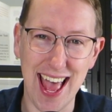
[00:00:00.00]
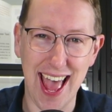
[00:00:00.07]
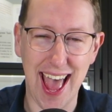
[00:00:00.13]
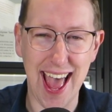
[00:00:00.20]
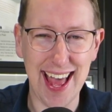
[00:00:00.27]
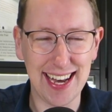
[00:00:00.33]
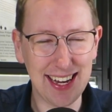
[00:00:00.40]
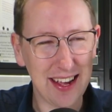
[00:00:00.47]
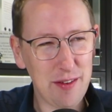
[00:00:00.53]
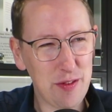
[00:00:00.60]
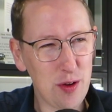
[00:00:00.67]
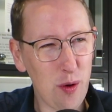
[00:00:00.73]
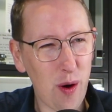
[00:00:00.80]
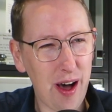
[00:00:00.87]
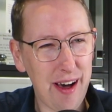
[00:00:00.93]
And if
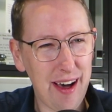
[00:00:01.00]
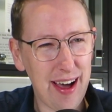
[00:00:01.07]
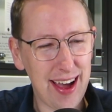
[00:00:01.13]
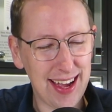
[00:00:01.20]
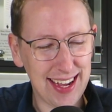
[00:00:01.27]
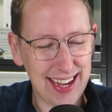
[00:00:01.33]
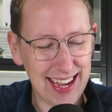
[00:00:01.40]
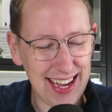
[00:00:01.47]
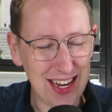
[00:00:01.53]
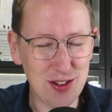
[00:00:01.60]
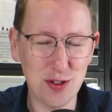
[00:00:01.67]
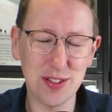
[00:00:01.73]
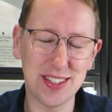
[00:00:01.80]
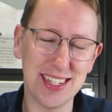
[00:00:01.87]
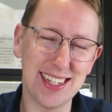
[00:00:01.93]
you are
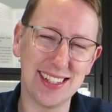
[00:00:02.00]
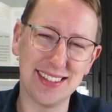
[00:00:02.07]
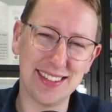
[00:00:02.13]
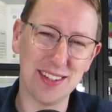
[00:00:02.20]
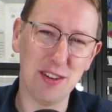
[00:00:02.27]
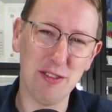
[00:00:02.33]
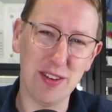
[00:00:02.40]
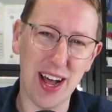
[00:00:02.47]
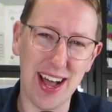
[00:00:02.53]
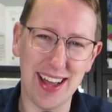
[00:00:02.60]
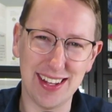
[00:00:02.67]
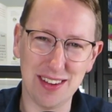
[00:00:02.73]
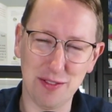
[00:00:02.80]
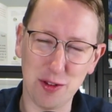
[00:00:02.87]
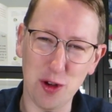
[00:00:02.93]
interested in silver
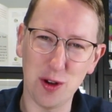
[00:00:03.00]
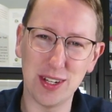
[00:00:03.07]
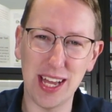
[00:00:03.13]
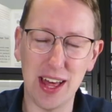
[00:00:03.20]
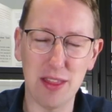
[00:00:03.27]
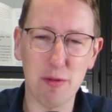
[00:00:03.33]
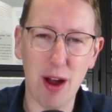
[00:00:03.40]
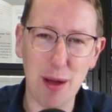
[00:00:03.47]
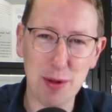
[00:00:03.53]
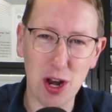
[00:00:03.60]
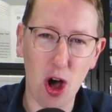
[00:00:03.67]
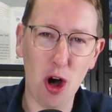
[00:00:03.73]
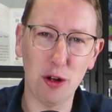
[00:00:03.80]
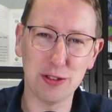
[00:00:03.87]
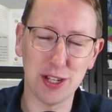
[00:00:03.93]
and you've gone down the rabbit
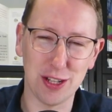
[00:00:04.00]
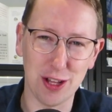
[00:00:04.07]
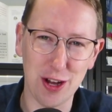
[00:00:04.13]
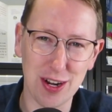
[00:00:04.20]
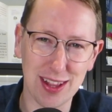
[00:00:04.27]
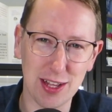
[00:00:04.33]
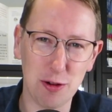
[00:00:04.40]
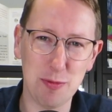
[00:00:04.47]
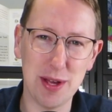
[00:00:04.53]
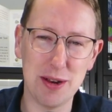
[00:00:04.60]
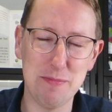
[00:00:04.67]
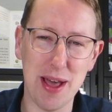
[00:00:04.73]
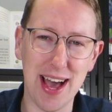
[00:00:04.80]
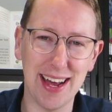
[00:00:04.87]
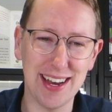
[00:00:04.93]
hole to learn a little bit
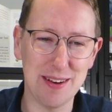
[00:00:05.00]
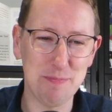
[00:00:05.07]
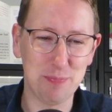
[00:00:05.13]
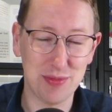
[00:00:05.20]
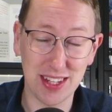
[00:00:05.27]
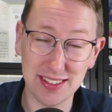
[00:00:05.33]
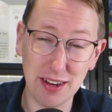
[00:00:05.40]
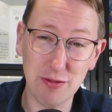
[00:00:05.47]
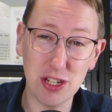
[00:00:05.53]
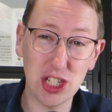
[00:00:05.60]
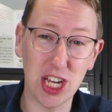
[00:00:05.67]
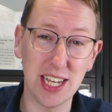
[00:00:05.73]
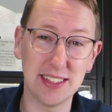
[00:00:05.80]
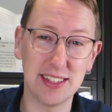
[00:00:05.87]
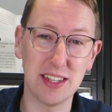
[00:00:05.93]
about it, there's every
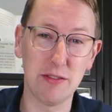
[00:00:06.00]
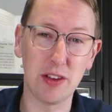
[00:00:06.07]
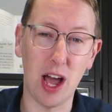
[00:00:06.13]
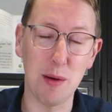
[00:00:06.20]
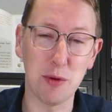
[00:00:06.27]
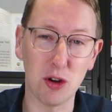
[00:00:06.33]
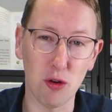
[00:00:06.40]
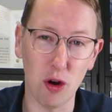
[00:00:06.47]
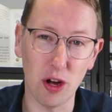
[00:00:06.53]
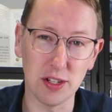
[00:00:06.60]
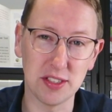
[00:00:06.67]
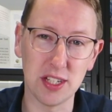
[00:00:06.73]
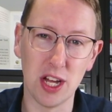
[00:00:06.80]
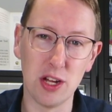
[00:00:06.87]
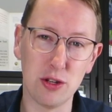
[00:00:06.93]
chance that you've come
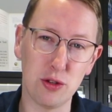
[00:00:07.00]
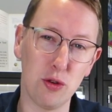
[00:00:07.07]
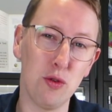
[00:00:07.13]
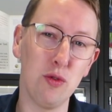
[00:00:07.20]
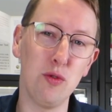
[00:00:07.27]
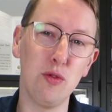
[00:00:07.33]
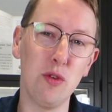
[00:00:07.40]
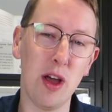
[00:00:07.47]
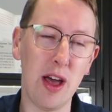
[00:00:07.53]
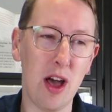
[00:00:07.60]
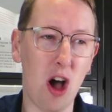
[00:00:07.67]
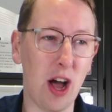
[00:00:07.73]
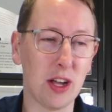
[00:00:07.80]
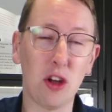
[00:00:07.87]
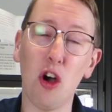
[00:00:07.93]
across two
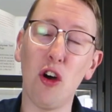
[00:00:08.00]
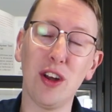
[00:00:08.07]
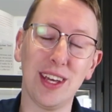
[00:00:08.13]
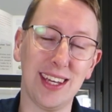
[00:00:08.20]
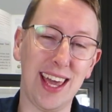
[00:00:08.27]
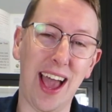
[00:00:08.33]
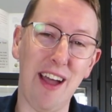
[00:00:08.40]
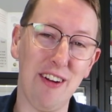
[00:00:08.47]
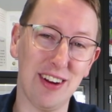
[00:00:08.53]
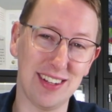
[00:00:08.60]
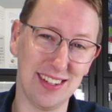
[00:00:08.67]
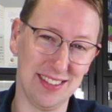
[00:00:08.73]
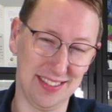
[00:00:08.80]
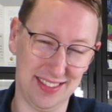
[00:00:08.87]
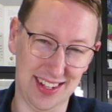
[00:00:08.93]
iconic
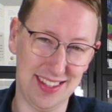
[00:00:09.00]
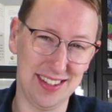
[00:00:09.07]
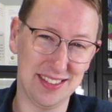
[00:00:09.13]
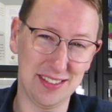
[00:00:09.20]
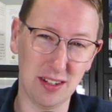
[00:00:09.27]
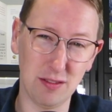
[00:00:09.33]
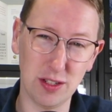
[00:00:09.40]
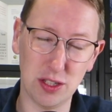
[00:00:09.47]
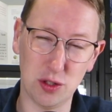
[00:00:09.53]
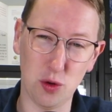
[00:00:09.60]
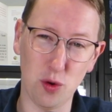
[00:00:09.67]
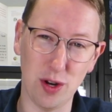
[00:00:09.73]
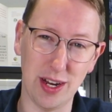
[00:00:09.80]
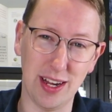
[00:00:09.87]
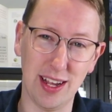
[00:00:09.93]
characters in the silver
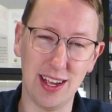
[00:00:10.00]
story.